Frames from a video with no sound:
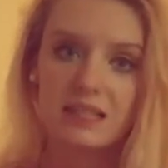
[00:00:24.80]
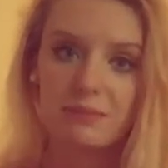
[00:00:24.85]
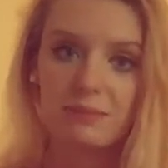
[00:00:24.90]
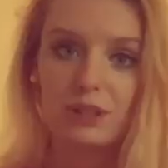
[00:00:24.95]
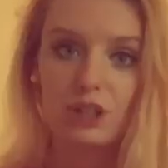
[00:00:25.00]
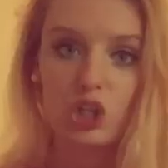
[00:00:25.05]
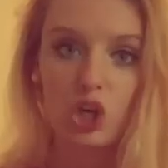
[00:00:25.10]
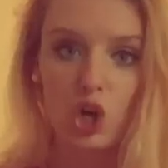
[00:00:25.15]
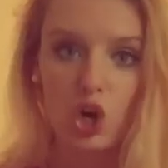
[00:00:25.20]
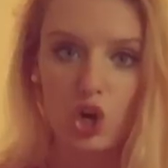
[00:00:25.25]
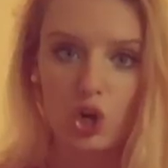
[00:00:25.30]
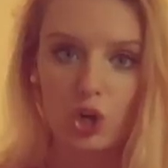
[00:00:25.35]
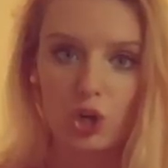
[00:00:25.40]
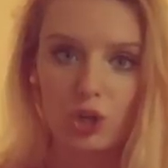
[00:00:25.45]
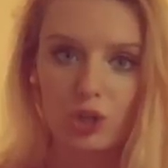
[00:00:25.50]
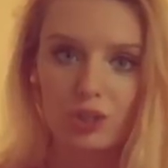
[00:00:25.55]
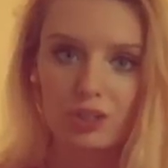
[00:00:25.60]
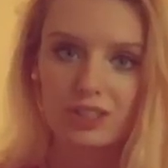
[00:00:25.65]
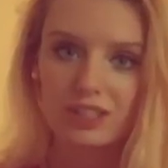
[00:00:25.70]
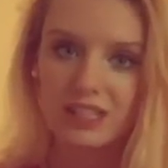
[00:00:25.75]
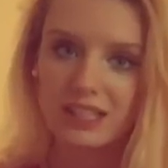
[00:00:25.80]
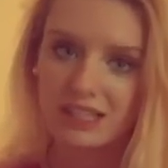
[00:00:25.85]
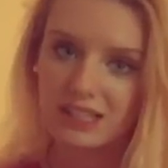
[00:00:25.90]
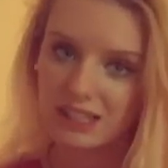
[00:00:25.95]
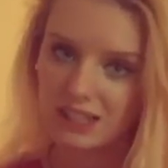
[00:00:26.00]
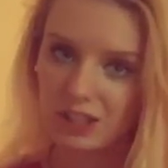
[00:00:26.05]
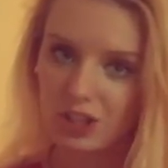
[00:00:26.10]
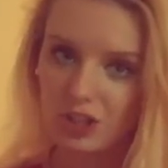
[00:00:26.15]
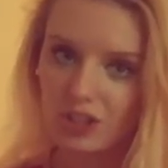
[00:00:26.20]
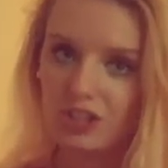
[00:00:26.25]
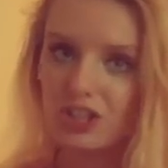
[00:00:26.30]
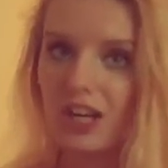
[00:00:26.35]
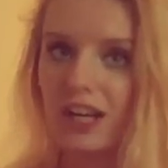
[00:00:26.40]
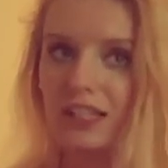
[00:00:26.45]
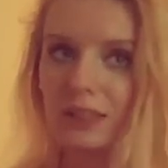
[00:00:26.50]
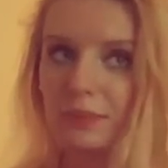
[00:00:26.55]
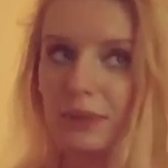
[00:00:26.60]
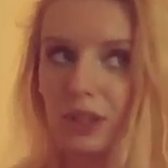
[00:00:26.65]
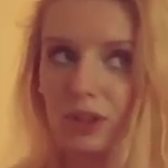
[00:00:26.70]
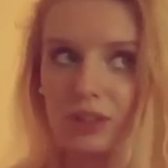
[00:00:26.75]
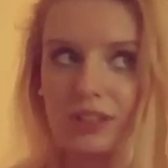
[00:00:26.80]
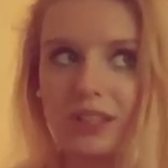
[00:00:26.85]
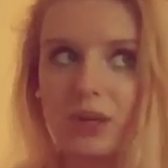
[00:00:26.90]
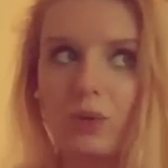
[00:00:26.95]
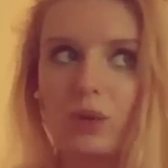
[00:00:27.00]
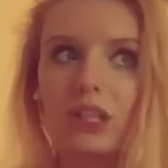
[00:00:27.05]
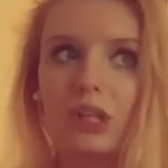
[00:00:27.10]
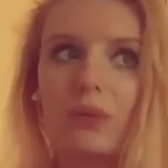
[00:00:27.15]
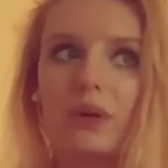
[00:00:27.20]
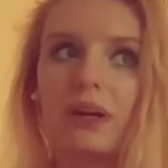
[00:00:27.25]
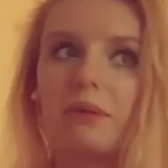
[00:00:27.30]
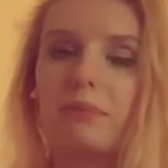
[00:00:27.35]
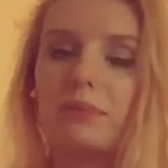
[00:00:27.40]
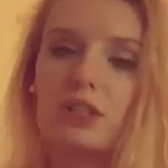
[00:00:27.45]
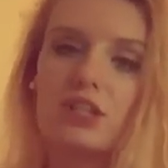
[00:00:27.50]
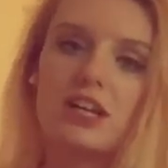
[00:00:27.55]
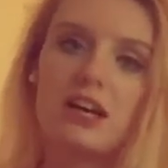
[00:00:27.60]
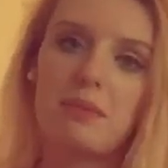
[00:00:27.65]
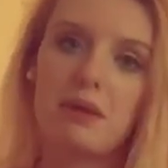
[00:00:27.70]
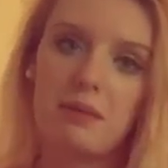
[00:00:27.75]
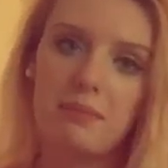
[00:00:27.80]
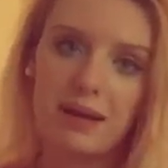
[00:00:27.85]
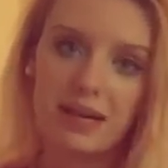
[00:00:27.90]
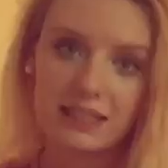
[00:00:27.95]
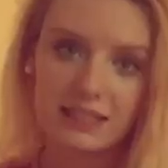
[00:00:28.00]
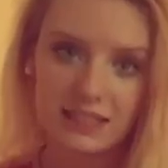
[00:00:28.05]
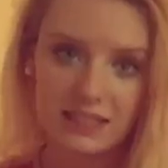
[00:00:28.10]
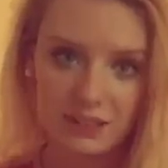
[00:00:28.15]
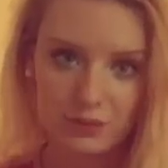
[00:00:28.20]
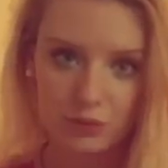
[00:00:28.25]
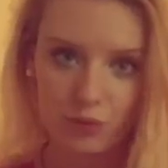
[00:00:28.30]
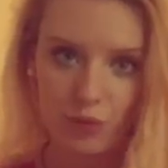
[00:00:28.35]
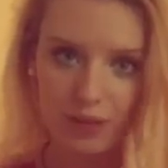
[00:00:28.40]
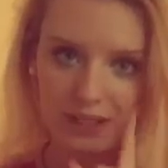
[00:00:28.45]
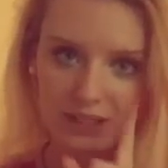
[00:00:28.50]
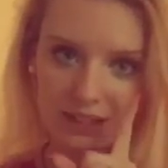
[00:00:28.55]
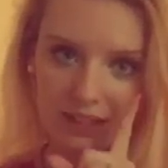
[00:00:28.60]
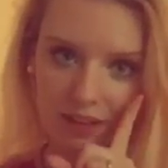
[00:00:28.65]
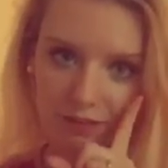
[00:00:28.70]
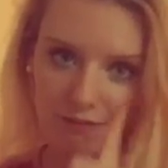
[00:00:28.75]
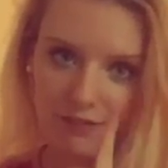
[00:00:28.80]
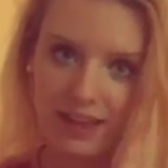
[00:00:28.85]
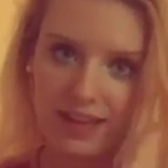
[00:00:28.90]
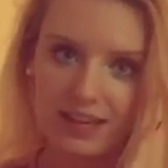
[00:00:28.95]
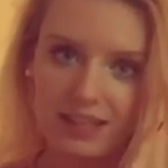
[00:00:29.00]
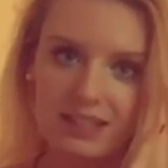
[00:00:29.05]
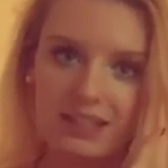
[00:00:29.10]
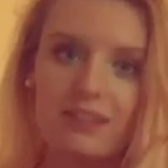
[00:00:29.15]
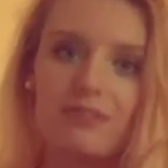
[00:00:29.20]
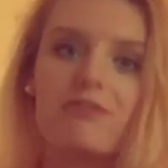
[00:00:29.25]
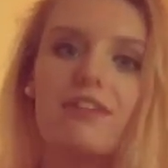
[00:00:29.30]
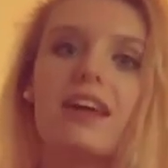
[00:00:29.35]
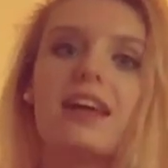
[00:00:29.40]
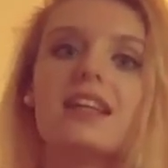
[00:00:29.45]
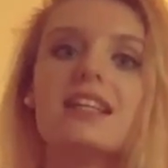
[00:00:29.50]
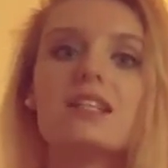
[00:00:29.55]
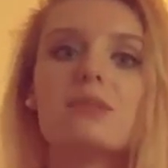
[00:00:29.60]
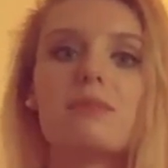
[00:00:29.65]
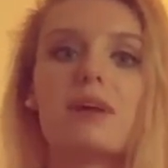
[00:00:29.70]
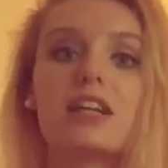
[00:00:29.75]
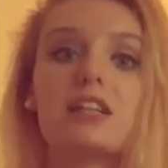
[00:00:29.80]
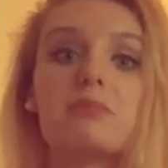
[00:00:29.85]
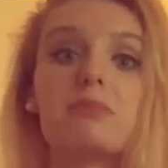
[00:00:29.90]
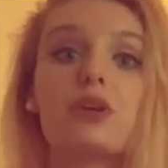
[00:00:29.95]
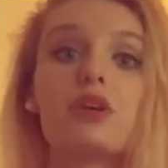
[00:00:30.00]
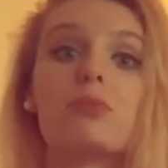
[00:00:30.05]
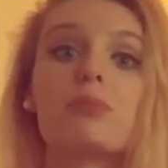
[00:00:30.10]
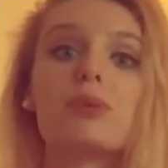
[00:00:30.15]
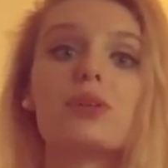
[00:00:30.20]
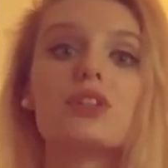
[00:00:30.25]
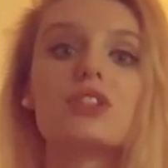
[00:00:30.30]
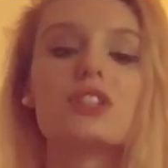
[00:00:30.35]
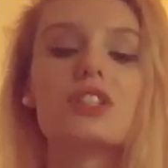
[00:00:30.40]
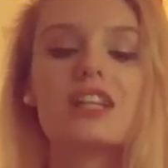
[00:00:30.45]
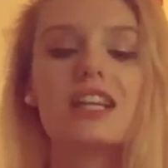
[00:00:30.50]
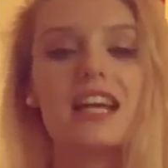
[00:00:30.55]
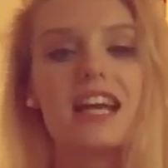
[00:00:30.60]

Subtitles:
Because it's not just because I wanna wear pajama, but it's for one very smart purpose.